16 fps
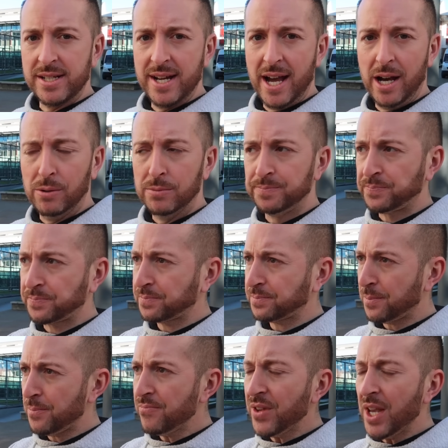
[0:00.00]
Now
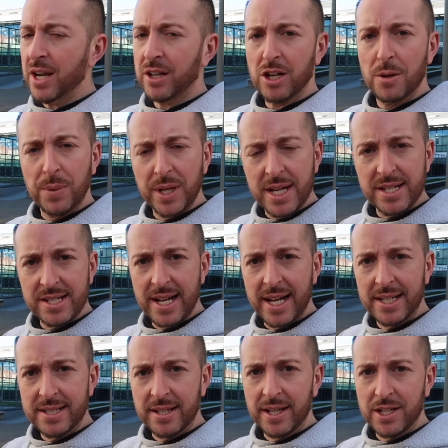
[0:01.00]
a couple of years
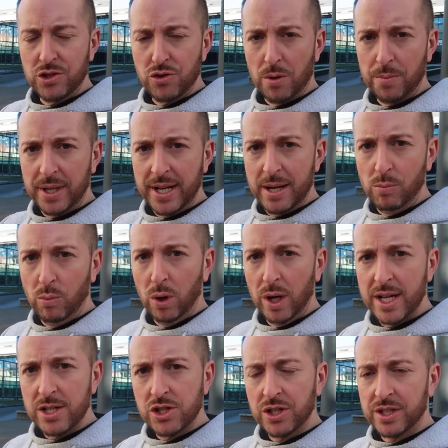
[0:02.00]
later they dropped the name
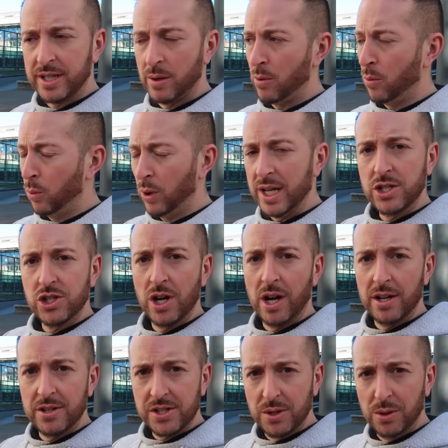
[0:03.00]
Woolwich because they were Woolwich
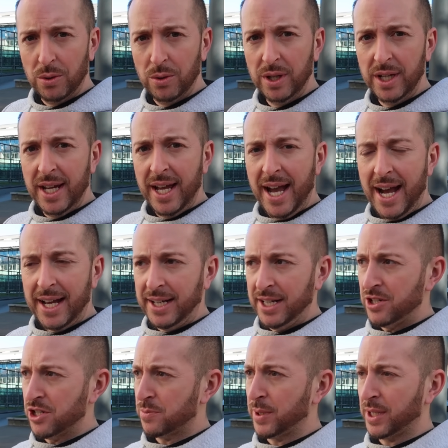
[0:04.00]
Arsenal, and
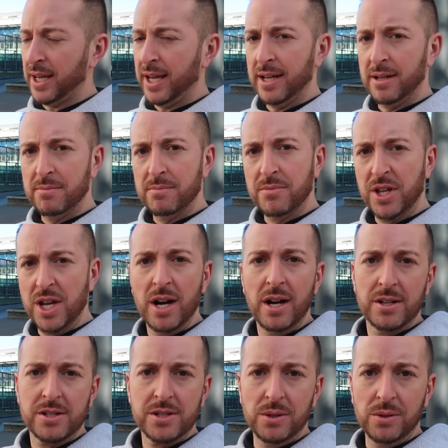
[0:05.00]
they just became the
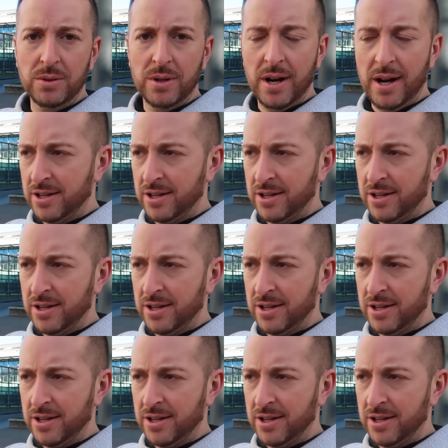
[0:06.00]
Arsenal